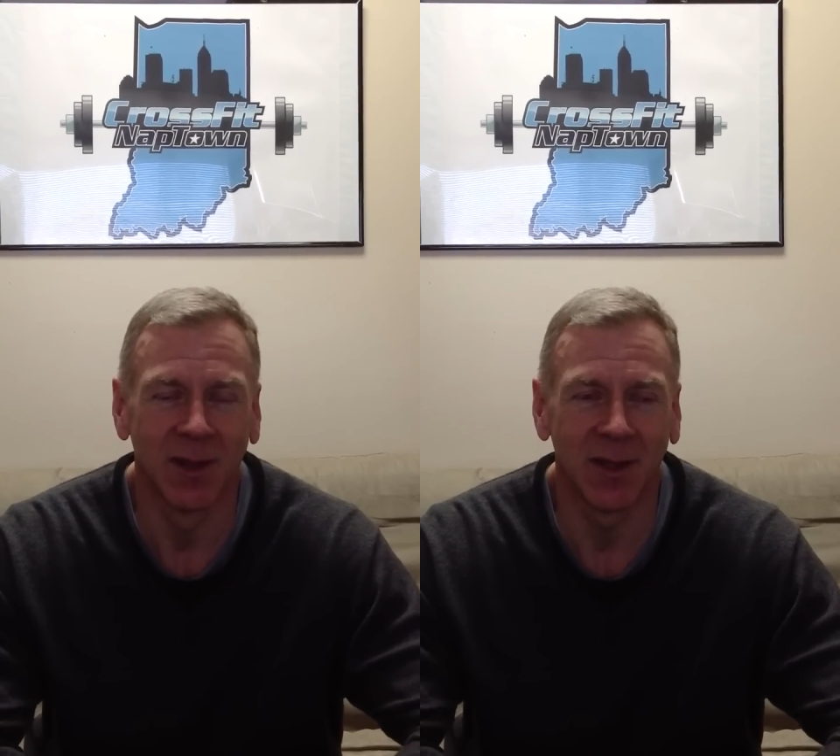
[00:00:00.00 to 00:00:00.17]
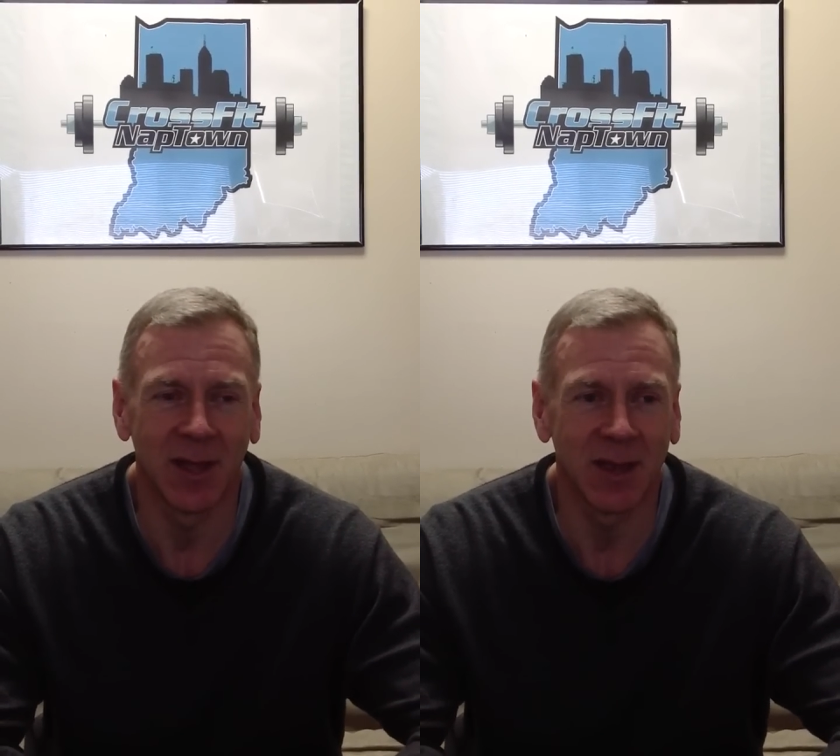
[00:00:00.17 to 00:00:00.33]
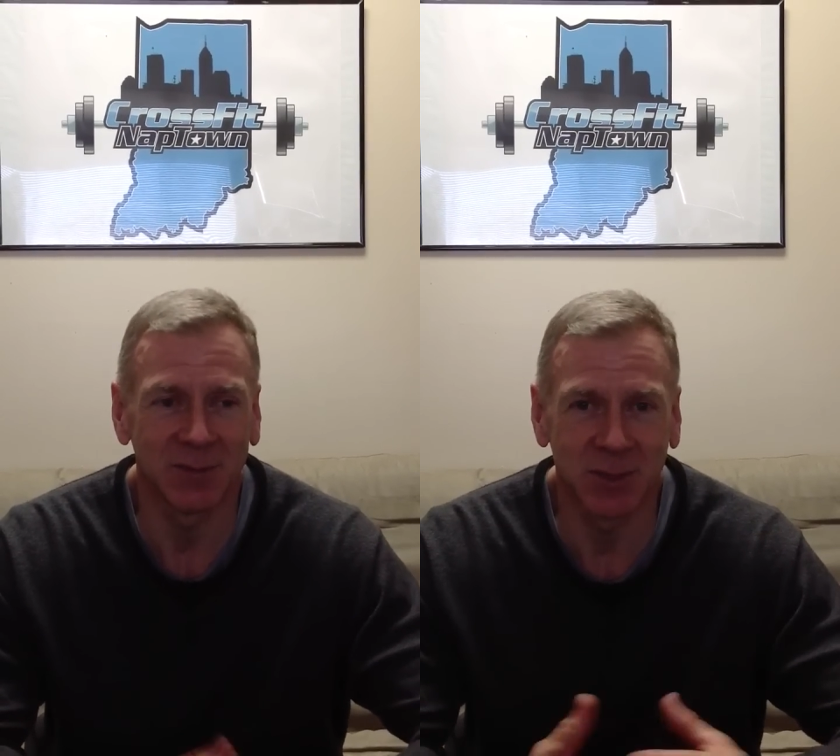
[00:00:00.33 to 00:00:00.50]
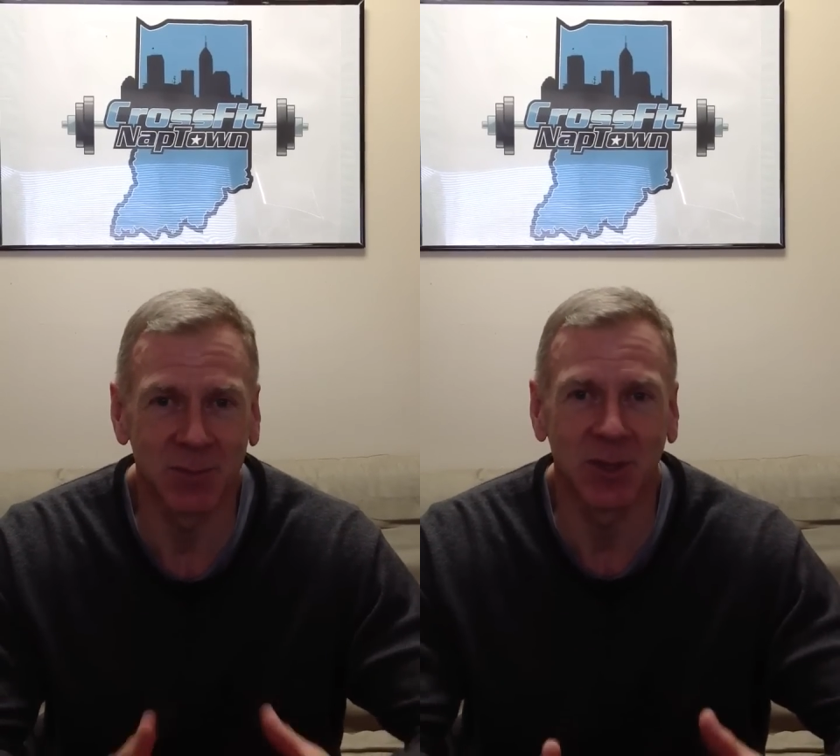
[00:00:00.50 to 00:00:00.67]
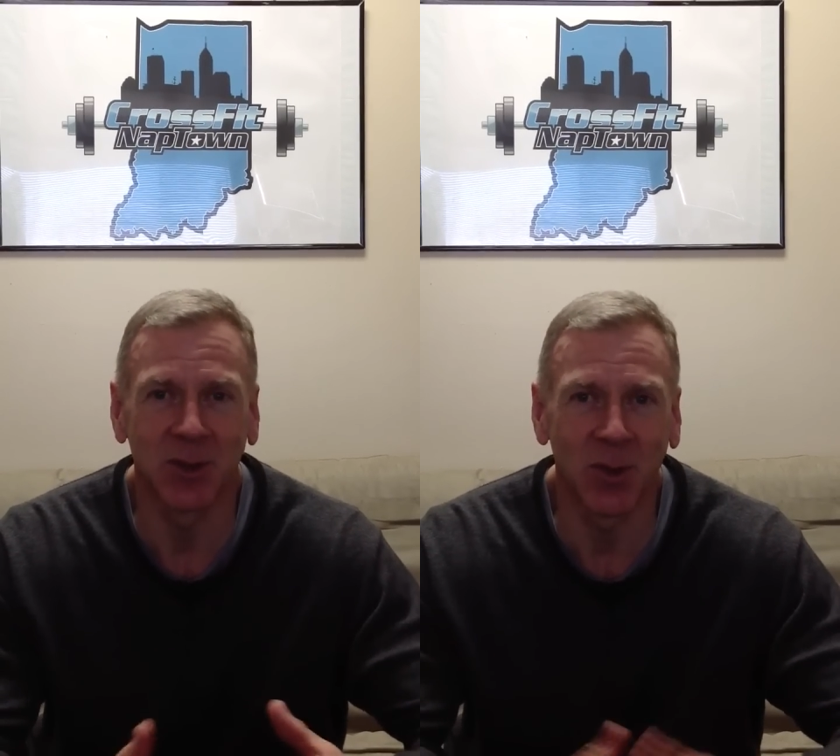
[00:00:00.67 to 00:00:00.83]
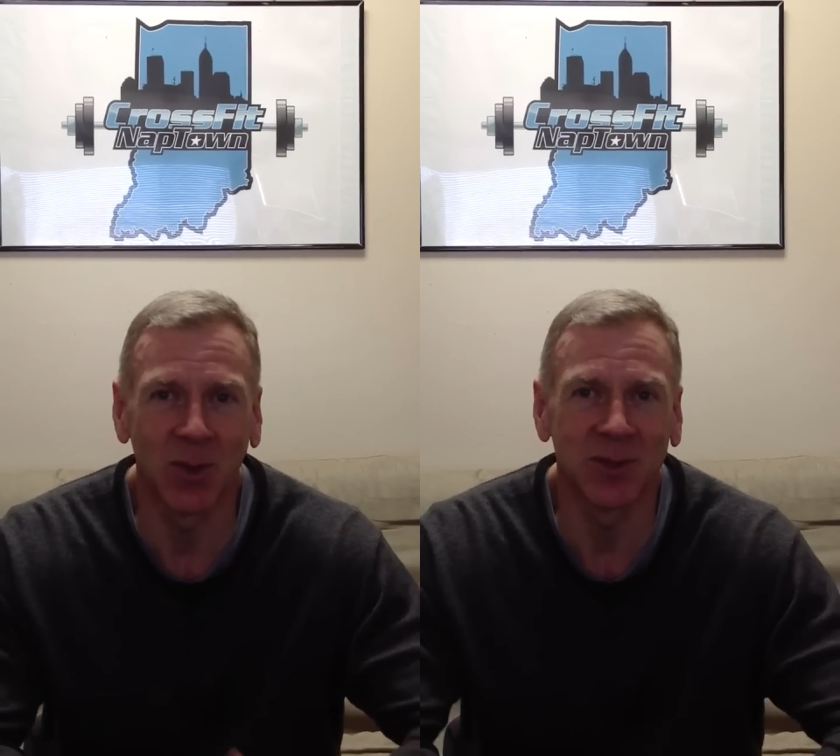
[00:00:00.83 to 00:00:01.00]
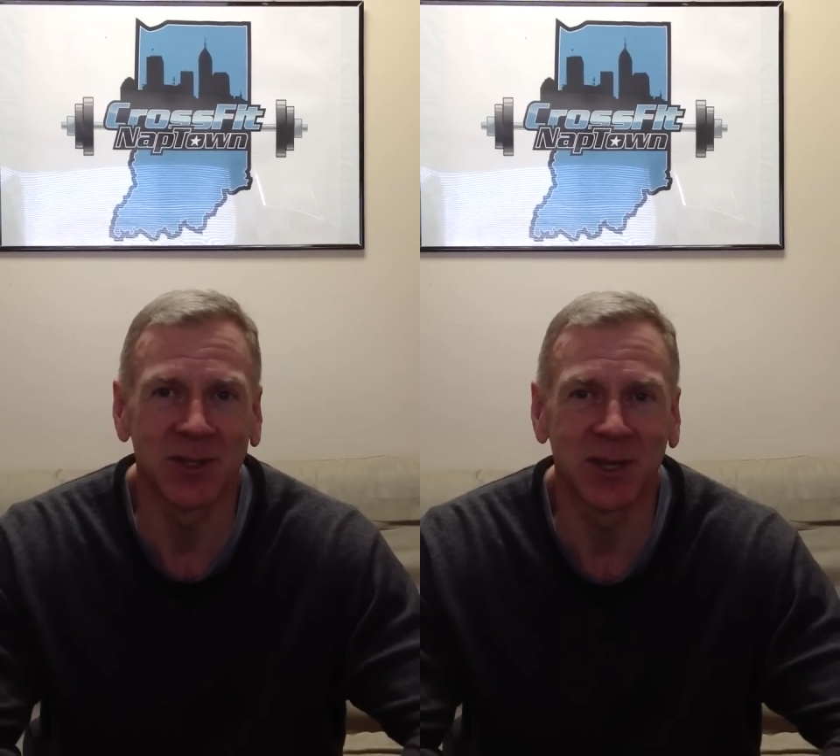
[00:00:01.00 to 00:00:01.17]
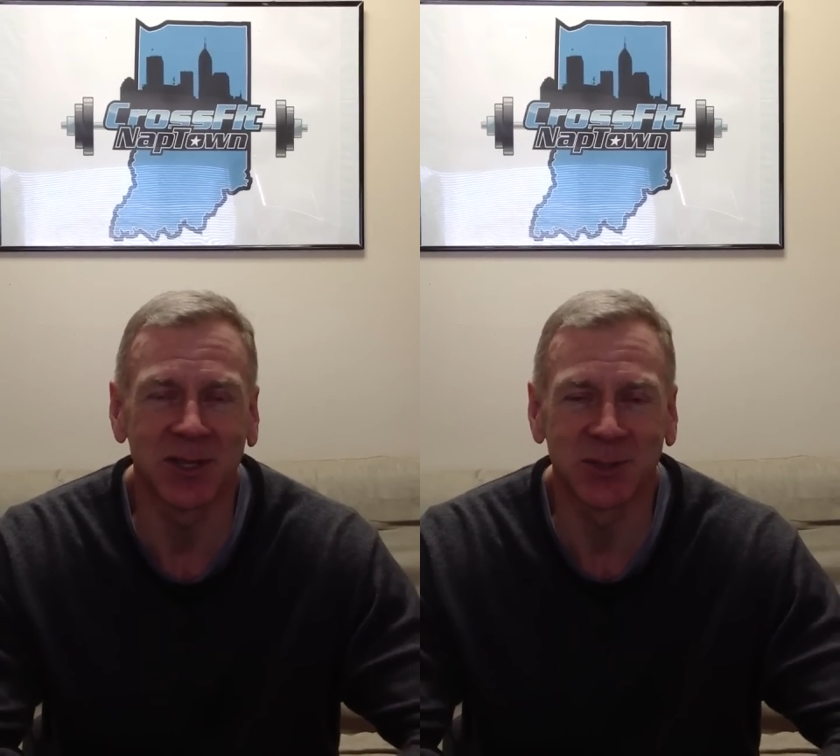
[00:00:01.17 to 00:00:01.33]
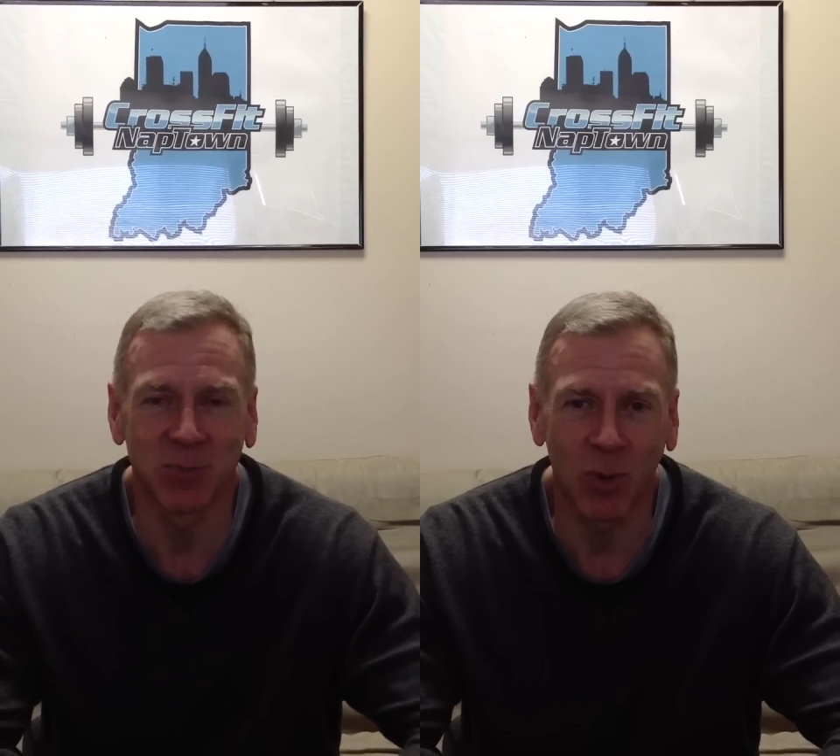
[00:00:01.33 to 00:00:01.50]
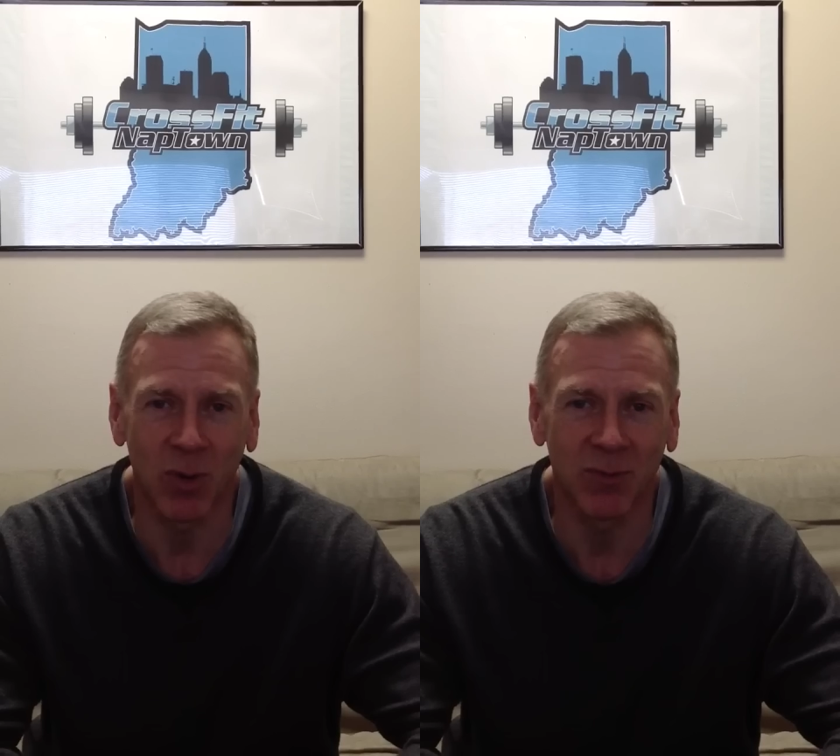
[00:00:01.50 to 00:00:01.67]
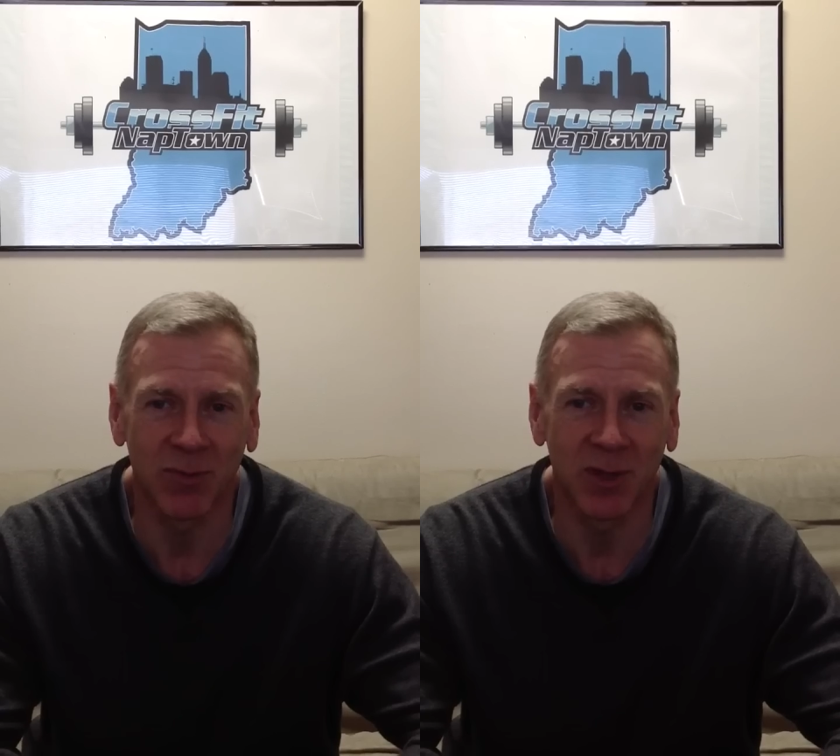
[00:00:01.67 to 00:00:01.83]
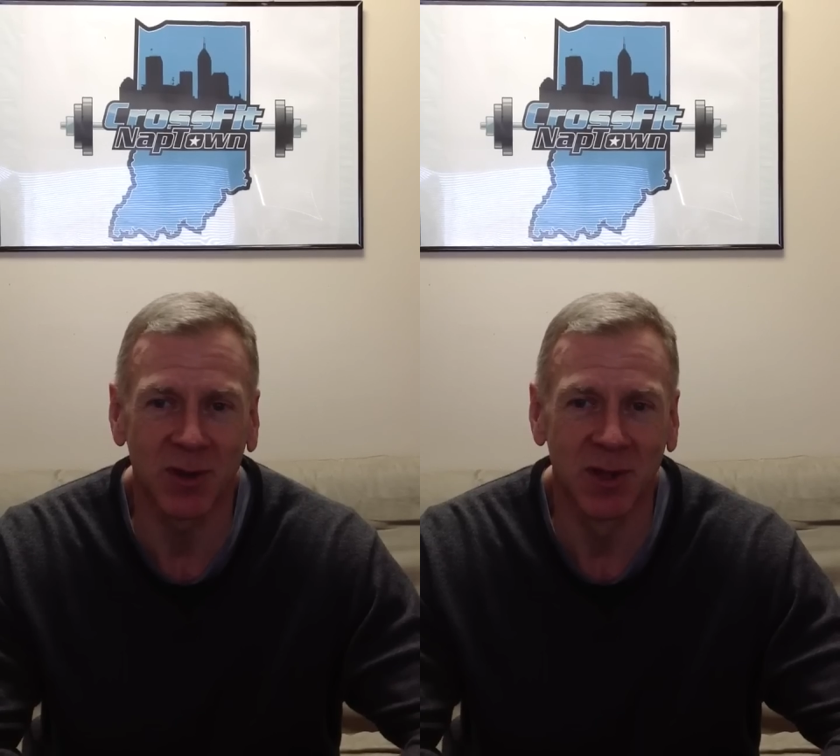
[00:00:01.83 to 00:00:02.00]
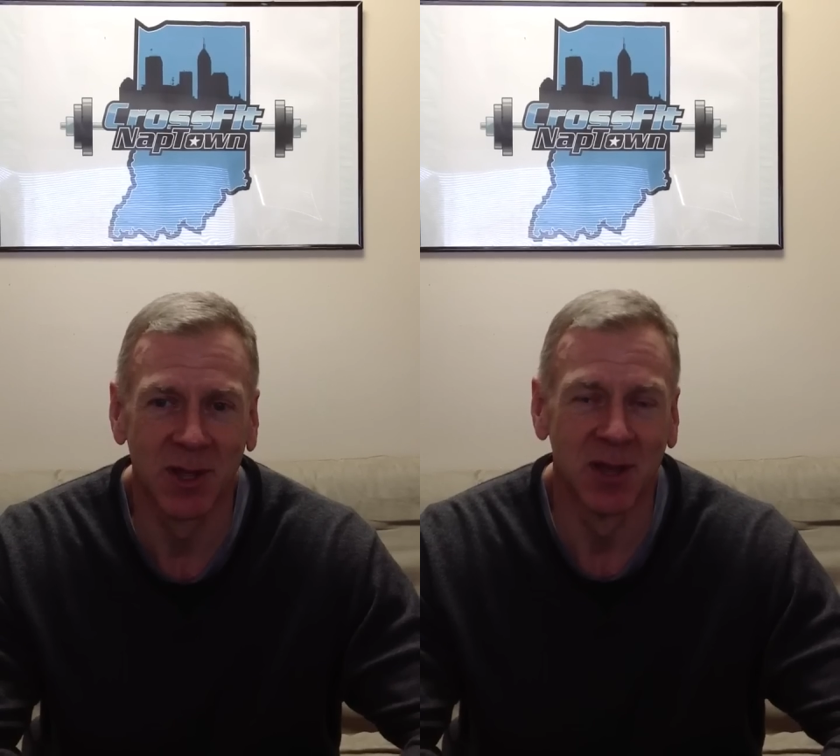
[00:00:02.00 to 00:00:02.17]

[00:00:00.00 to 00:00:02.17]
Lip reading: They have something called Sport Fit.